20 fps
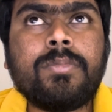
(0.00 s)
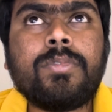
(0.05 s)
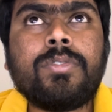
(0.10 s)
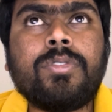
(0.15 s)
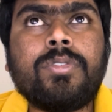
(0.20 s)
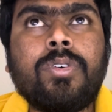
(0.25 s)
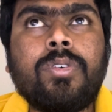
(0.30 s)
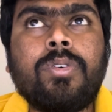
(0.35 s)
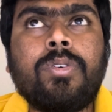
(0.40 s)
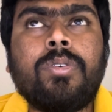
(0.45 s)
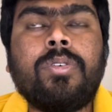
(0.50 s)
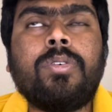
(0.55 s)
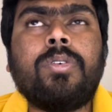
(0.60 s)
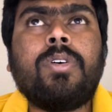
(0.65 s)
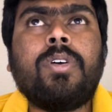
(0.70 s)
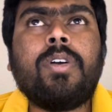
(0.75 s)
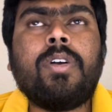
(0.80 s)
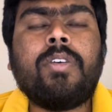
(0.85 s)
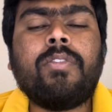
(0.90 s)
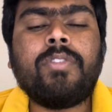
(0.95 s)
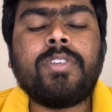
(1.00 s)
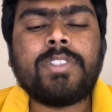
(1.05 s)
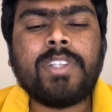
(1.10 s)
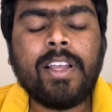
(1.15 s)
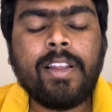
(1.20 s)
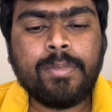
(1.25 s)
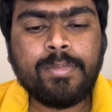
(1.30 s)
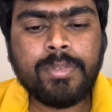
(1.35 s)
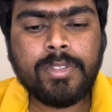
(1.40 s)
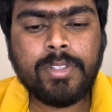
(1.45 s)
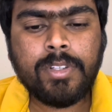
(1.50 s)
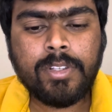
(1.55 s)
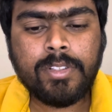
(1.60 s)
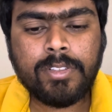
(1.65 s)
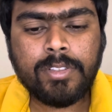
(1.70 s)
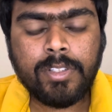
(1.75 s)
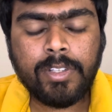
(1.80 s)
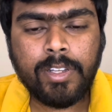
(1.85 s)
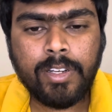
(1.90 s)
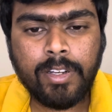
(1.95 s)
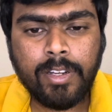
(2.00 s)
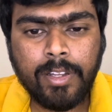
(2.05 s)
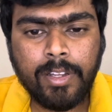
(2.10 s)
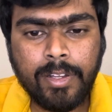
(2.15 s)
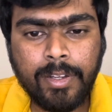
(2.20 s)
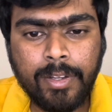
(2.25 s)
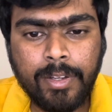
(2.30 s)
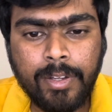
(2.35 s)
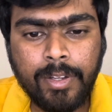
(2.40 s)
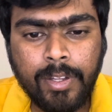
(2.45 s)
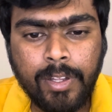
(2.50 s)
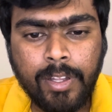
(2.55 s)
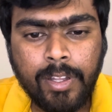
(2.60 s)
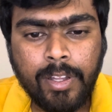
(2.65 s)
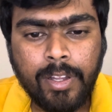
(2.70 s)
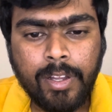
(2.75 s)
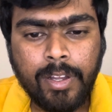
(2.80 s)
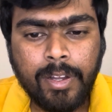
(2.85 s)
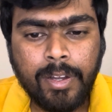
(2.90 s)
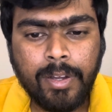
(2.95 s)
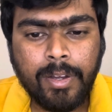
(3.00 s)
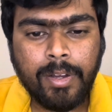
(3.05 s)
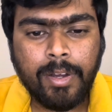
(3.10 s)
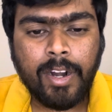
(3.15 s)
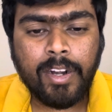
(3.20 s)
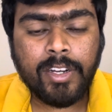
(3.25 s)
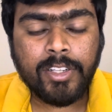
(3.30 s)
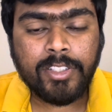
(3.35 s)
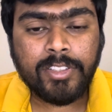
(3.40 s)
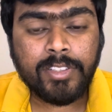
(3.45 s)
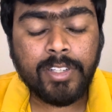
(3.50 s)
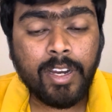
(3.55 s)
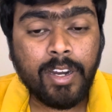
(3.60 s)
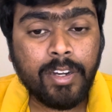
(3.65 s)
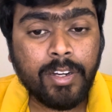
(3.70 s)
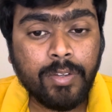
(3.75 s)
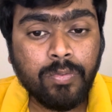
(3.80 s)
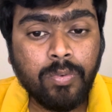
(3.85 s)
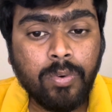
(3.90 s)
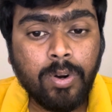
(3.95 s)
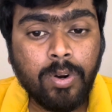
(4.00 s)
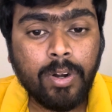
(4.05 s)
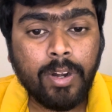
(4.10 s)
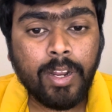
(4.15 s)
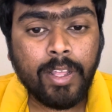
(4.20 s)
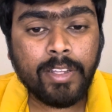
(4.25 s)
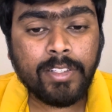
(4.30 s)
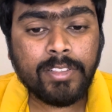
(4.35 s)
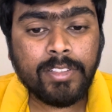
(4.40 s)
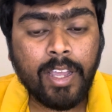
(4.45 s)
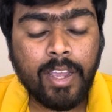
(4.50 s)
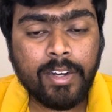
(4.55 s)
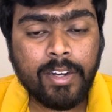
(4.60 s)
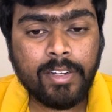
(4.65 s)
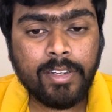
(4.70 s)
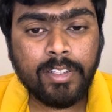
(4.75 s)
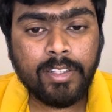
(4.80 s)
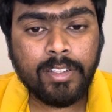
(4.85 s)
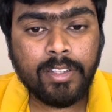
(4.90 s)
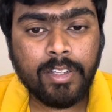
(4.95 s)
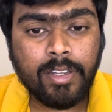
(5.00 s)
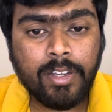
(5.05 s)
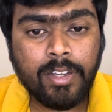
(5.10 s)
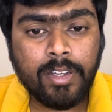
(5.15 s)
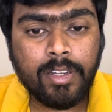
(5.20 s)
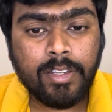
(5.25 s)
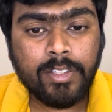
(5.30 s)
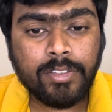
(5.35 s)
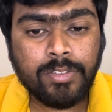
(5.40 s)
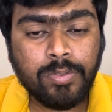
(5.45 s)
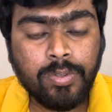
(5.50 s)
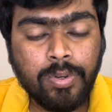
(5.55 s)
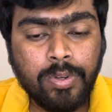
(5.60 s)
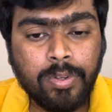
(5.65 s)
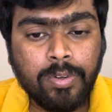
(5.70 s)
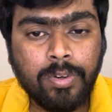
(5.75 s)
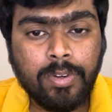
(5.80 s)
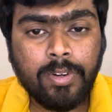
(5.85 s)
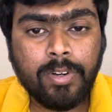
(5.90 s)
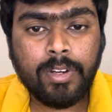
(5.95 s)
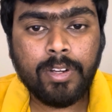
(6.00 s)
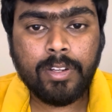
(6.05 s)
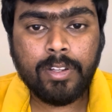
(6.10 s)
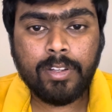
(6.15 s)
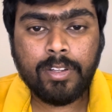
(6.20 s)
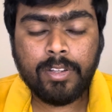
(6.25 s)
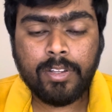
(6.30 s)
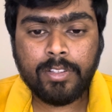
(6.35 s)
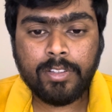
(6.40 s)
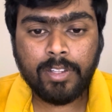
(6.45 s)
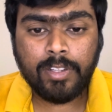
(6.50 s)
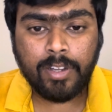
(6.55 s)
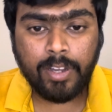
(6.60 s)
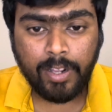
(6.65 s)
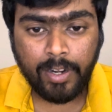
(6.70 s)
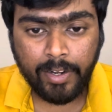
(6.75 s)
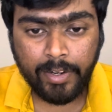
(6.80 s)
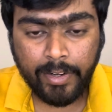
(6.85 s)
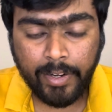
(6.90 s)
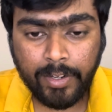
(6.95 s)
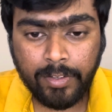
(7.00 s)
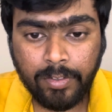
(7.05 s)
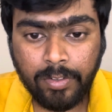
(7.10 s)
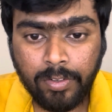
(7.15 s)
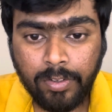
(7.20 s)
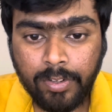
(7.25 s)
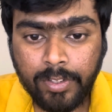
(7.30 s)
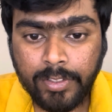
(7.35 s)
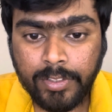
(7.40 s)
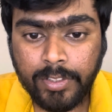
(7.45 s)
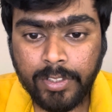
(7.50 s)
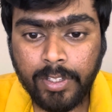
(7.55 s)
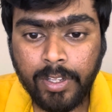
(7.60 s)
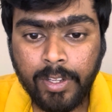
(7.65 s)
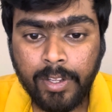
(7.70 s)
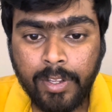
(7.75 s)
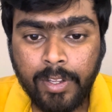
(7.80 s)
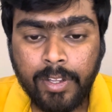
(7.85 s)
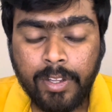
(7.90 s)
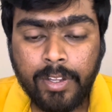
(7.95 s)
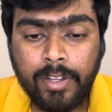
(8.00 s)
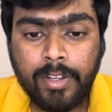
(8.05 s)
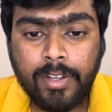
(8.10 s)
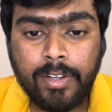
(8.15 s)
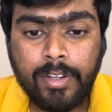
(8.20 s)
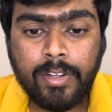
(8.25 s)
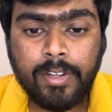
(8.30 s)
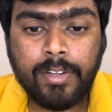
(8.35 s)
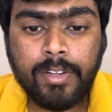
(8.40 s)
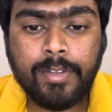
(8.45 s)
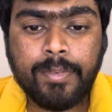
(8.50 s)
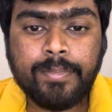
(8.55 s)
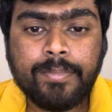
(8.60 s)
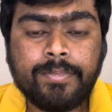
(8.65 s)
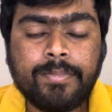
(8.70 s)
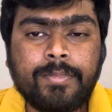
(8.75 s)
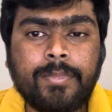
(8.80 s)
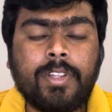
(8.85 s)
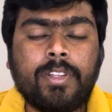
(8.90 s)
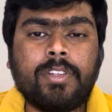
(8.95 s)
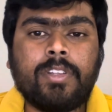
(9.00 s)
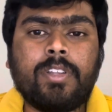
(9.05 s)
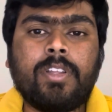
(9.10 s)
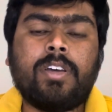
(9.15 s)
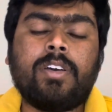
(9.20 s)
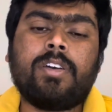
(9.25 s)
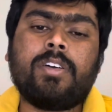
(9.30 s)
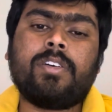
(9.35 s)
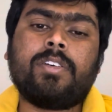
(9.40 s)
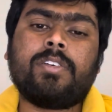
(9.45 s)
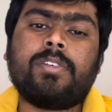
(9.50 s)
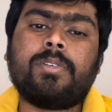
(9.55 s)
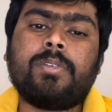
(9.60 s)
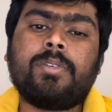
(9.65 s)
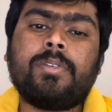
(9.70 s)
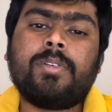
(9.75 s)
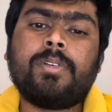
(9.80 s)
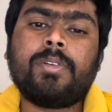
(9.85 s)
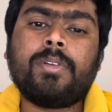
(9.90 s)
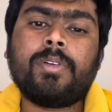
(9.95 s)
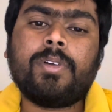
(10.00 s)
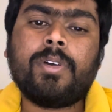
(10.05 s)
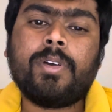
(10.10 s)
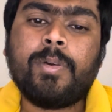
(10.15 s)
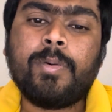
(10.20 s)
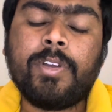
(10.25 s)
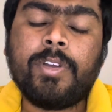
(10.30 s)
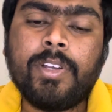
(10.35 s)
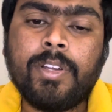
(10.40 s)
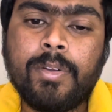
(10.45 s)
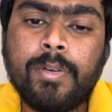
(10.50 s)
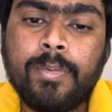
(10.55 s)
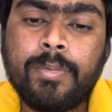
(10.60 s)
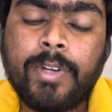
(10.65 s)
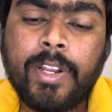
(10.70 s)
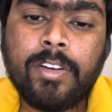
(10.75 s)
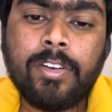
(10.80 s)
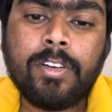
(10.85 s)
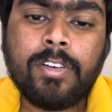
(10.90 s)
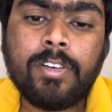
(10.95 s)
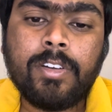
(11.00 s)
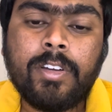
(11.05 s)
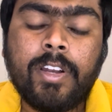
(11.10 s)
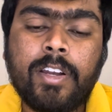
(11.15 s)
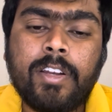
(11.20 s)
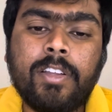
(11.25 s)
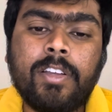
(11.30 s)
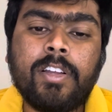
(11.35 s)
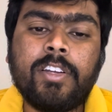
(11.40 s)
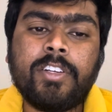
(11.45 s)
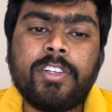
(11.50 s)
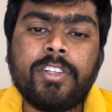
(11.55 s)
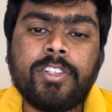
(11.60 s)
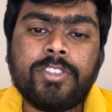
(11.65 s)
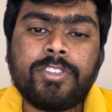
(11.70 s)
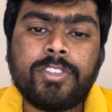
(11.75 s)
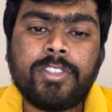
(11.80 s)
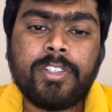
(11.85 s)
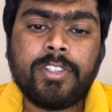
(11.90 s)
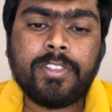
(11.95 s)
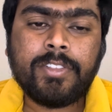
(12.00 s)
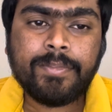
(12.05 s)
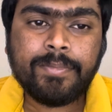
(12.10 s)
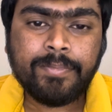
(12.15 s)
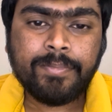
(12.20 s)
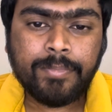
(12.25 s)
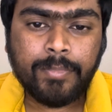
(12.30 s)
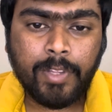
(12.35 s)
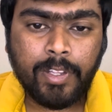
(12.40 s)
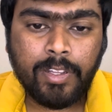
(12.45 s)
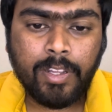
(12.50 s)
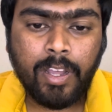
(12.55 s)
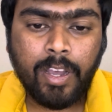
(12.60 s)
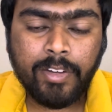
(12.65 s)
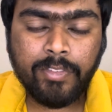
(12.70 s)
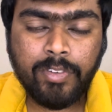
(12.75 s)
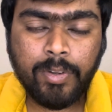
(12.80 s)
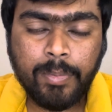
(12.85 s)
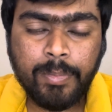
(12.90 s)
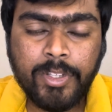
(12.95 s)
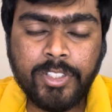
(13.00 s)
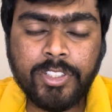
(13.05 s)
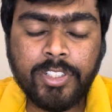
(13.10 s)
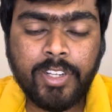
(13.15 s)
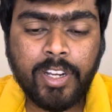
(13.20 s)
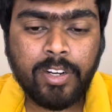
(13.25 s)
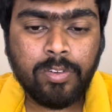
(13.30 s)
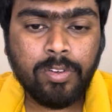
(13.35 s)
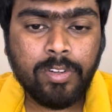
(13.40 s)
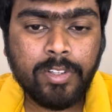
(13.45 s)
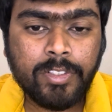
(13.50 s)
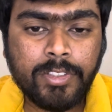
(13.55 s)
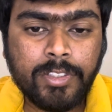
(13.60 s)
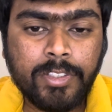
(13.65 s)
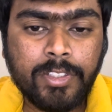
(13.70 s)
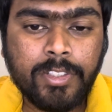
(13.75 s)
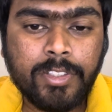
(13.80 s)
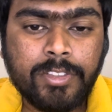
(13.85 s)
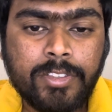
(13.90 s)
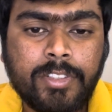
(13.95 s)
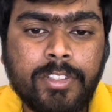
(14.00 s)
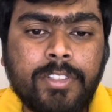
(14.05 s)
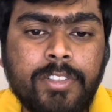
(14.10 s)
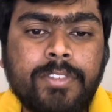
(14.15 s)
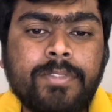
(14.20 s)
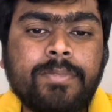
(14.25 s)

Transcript: So which helps us in understanding what exactly is going on in the current technology, uh, in the technical industry, in the information technology industry.